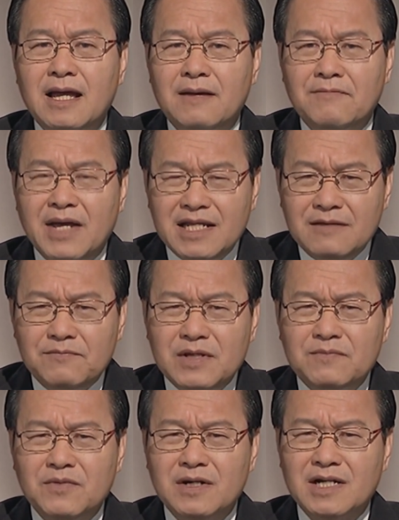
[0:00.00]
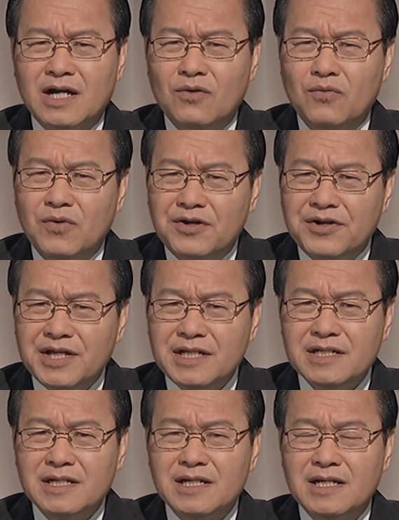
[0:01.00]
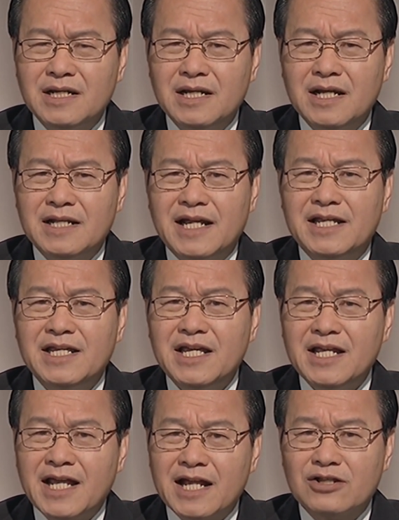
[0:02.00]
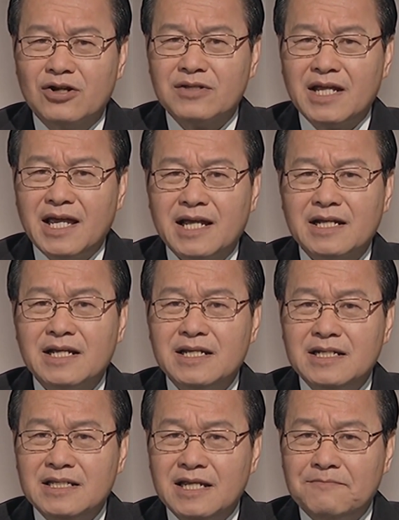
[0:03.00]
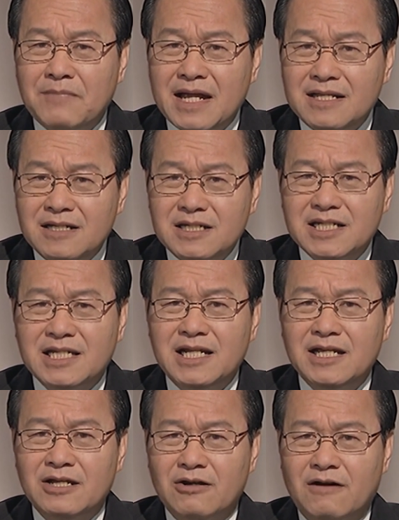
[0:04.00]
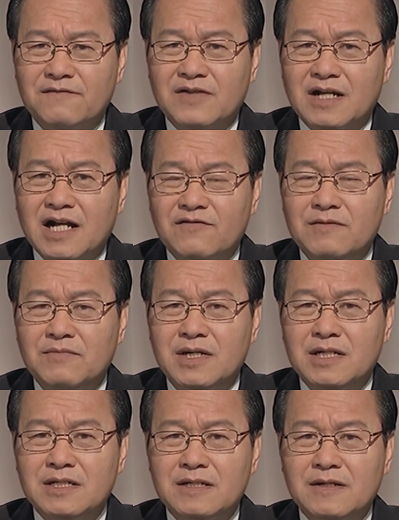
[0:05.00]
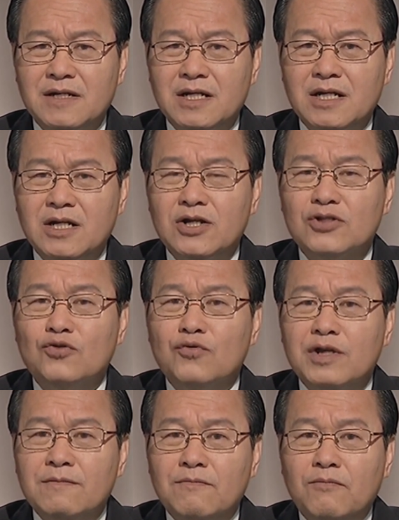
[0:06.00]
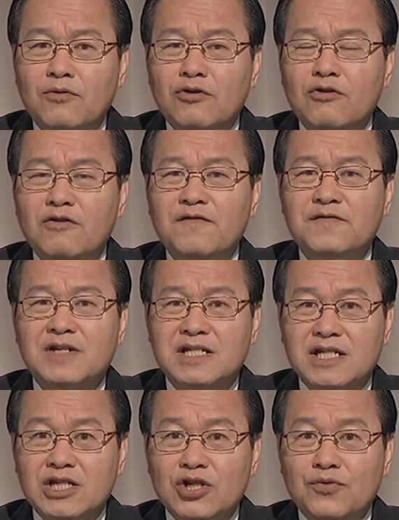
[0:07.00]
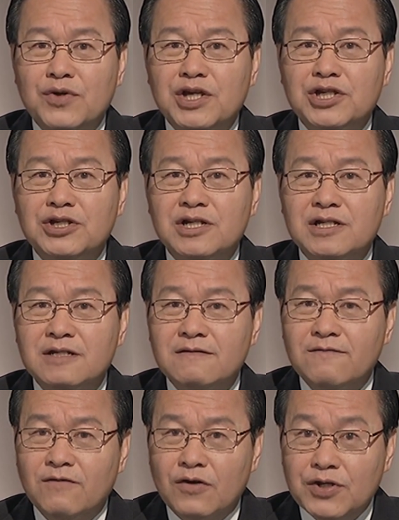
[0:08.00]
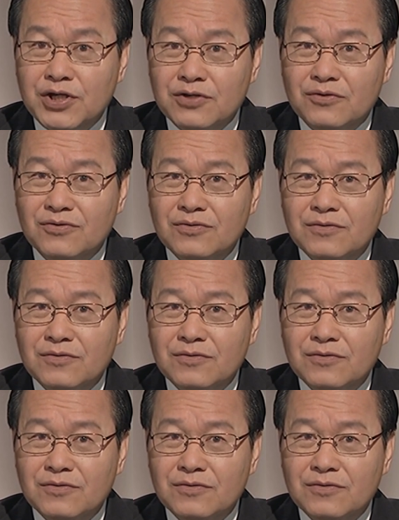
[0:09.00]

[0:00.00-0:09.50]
Many people are worried that he cannot act independently of the government to improve the situation for you.